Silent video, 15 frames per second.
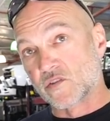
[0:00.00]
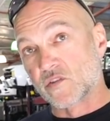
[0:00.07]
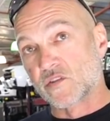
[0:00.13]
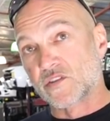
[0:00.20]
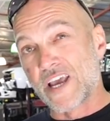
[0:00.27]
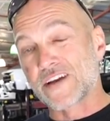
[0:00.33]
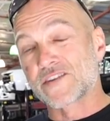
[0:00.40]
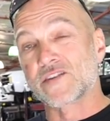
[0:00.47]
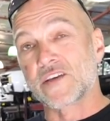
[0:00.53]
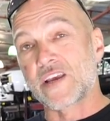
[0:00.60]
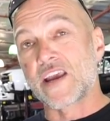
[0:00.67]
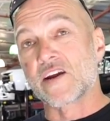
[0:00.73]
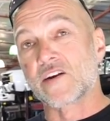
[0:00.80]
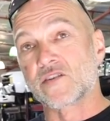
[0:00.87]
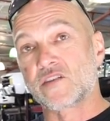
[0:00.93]
So it's actually
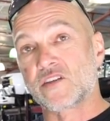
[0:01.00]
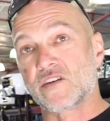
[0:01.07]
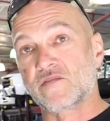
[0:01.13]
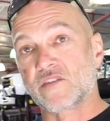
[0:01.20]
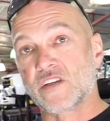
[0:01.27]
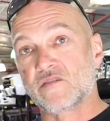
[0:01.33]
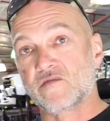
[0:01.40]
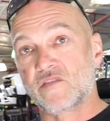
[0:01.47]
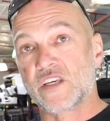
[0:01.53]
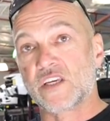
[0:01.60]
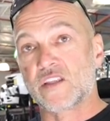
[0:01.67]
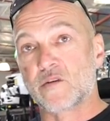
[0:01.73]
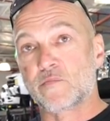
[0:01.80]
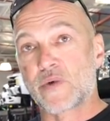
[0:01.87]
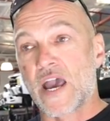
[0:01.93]
air shifting
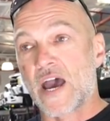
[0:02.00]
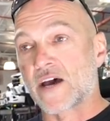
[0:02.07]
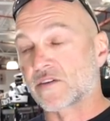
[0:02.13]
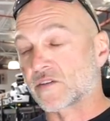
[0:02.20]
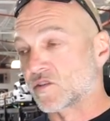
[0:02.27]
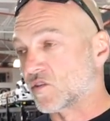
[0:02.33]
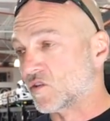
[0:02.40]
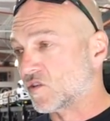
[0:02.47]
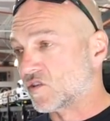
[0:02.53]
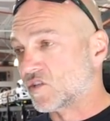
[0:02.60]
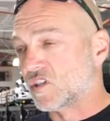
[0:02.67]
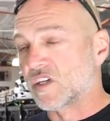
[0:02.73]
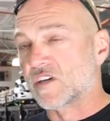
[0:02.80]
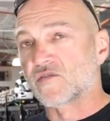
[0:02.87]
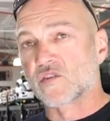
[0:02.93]
via the paddle, so your
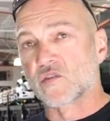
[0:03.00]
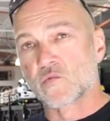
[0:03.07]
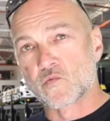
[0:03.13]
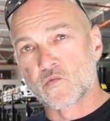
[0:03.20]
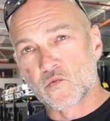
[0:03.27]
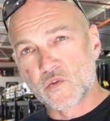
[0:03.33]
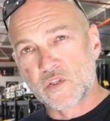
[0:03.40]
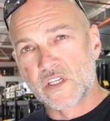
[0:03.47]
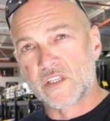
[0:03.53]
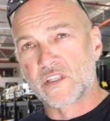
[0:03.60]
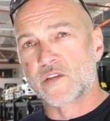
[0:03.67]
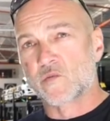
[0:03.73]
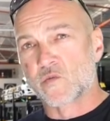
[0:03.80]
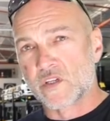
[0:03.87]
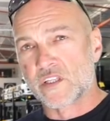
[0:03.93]
shifts are
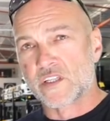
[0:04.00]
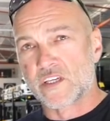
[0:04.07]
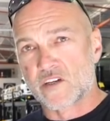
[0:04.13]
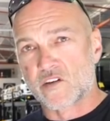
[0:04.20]
really, really